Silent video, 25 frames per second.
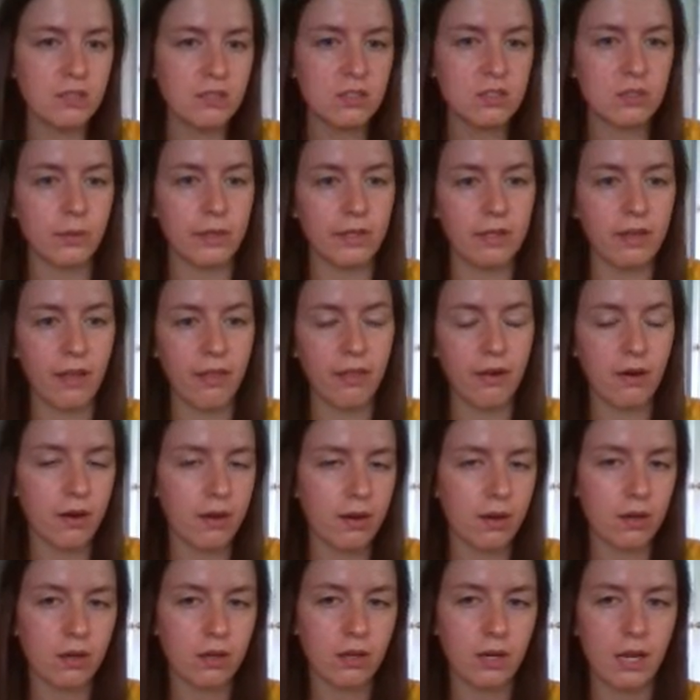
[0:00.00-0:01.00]
so
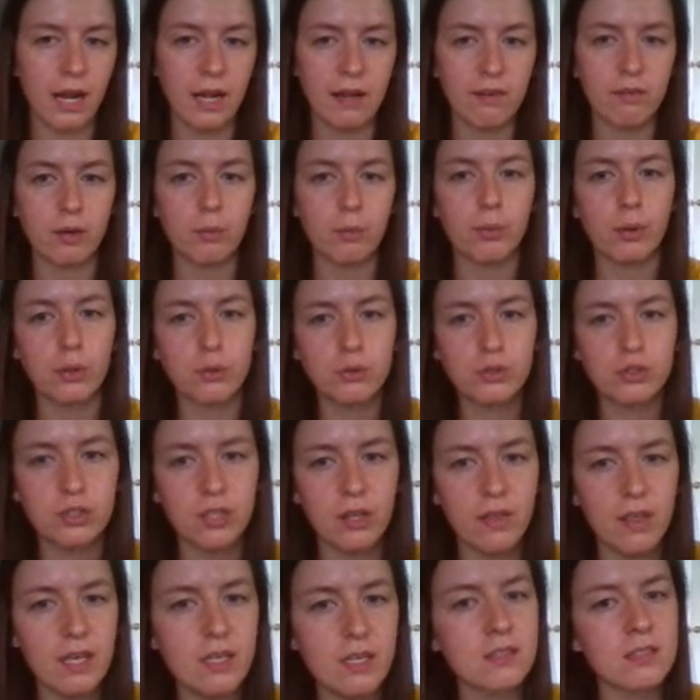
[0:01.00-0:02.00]
another kind of approach to
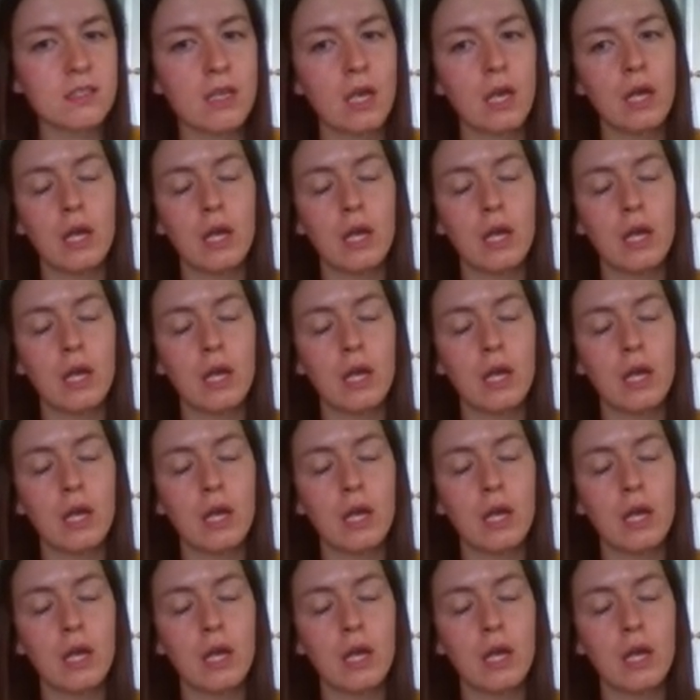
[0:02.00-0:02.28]
this.